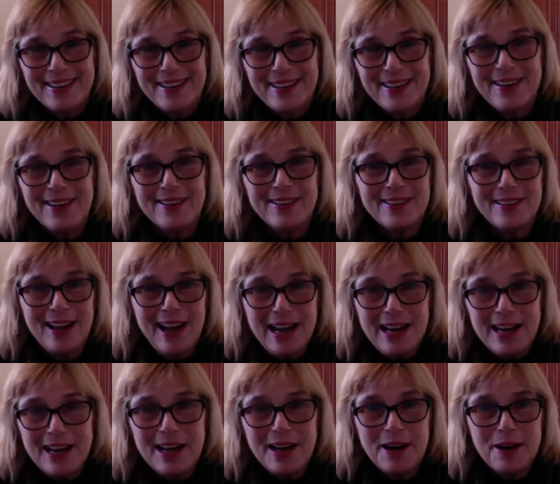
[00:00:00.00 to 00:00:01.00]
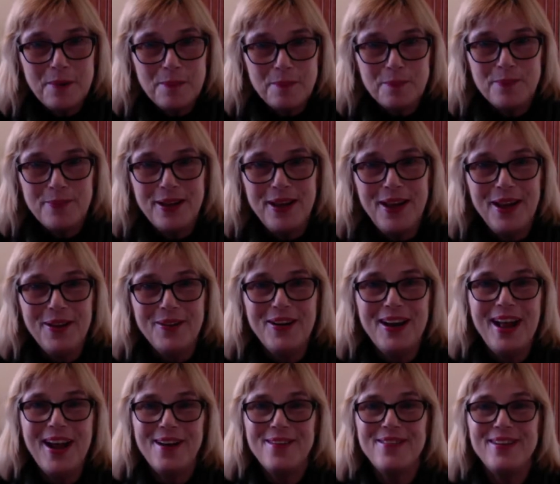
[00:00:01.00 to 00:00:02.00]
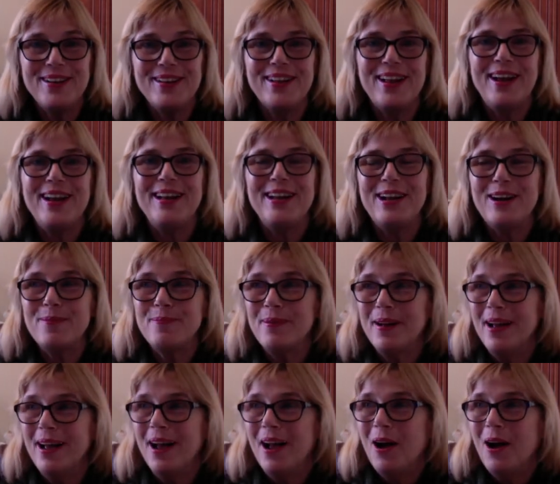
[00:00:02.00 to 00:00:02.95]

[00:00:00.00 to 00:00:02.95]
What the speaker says: you know, lighten up. It would have you lighten up,